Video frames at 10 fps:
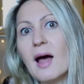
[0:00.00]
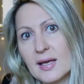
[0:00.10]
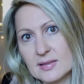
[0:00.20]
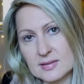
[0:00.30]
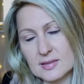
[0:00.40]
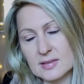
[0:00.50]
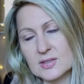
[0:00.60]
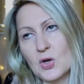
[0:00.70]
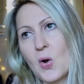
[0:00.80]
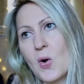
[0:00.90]
lights.
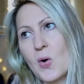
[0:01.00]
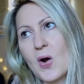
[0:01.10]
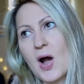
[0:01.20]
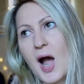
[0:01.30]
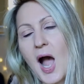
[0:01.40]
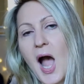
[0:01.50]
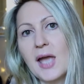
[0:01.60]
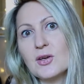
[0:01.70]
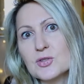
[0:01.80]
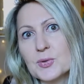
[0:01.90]
So
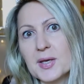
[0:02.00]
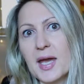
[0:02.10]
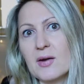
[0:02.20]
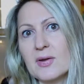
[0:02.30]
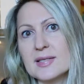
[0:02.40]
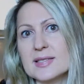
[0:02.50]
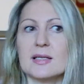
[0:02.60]
I used to carry a